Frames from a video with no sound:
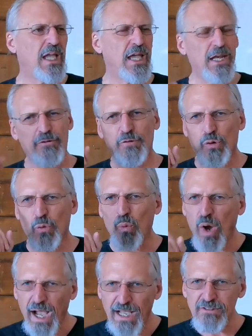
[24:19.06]
And if you're
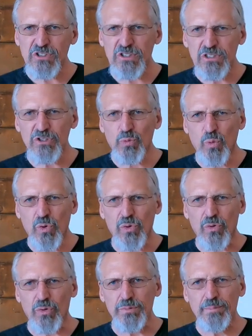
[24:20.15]
wise to this
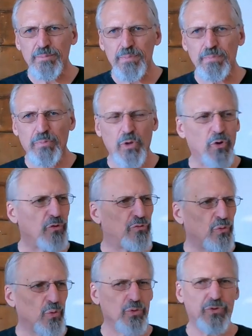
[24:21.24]
world, you're a
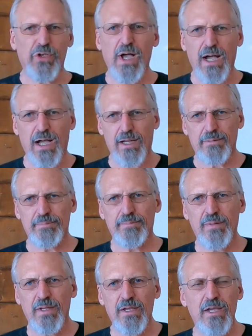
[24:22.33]
fool to God.
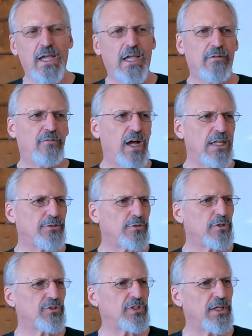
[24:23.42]
And vice
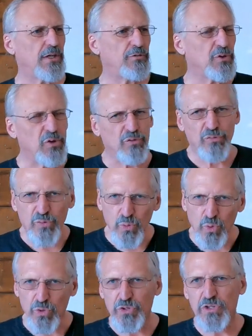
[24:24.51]
versa, if you're a
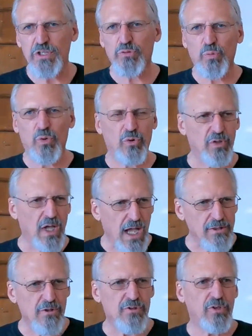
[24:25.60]
fool to this world,
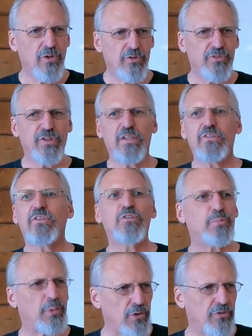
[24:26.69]
God looks at you and says,
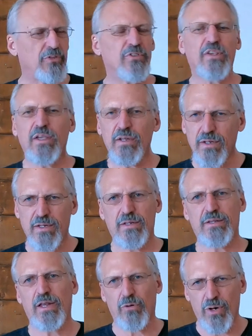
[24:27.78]
this person's getting it.
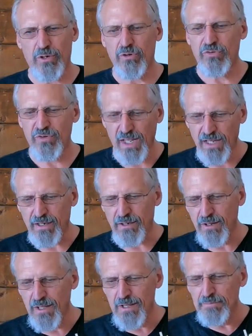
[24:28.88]
They're
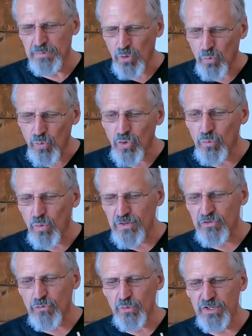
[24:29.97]
understanding. The world
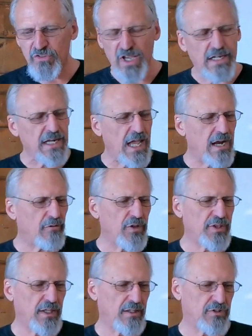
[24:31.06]
wants to reject
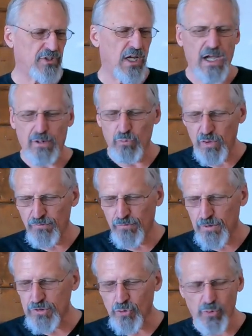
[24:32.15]
everything that's God. We're in
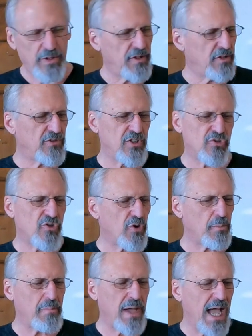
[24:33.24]
1 Corinthians. Just
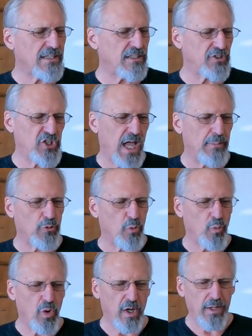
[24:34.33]
turn back to chapter
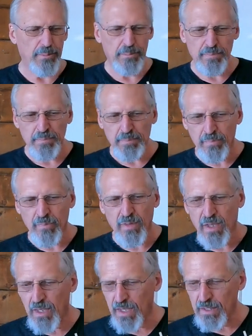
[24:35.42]
1
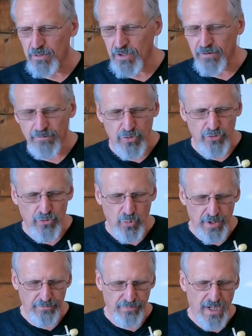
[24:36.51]
and look at verse
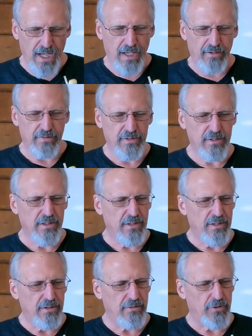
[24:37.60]

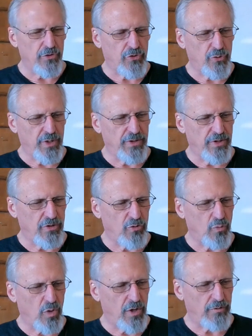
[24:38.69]
25. 1
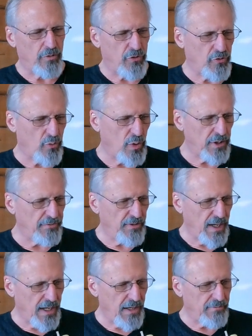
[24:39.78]
Corinthians 1, verse
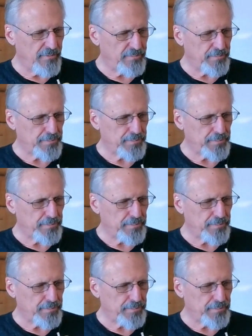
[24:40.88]
25.